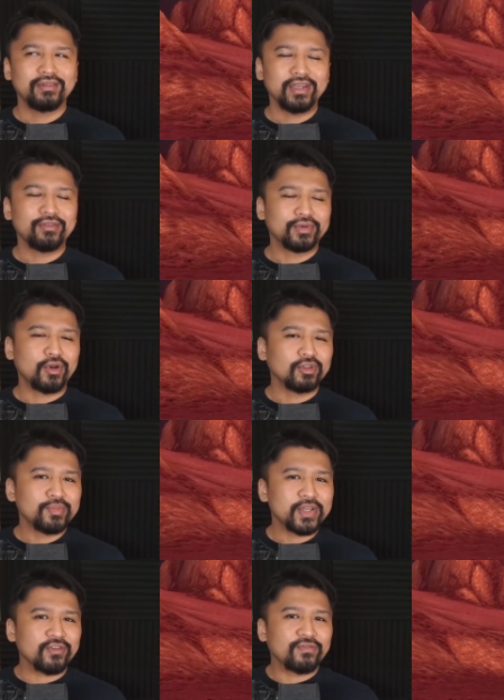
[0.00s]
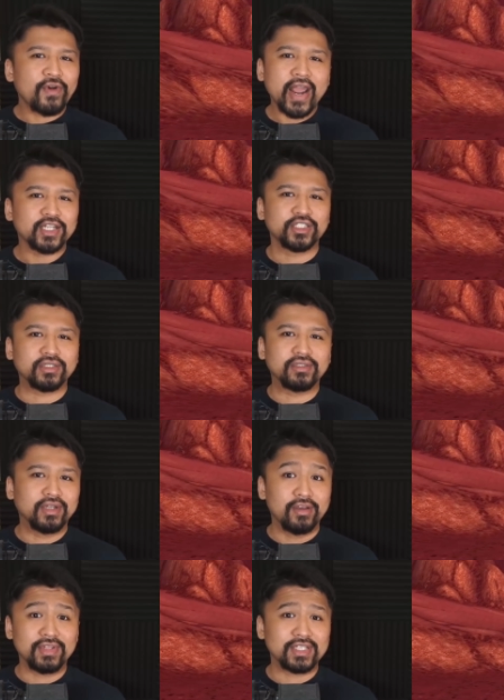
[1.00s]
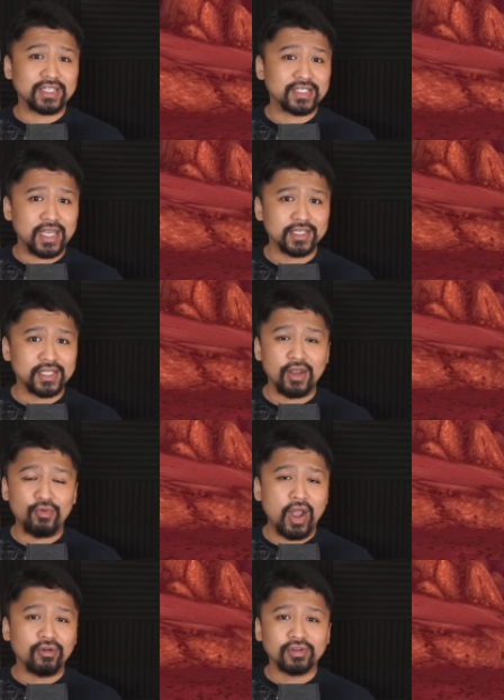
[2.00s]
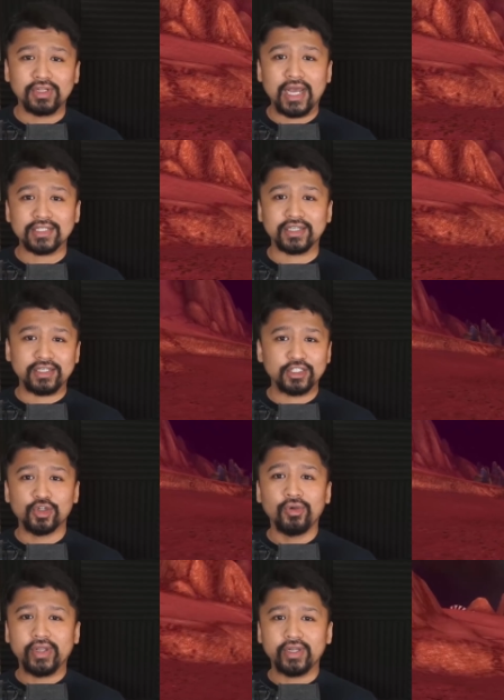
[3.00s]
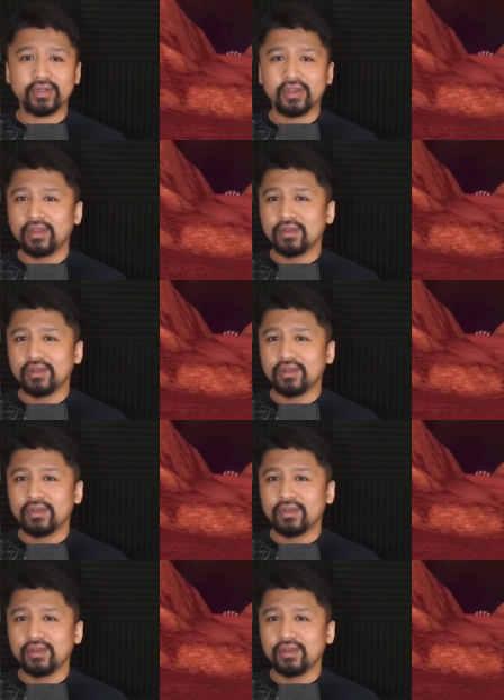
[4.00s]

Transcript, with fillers: it would only be a fraction of the success that WoW Classic enjoyed.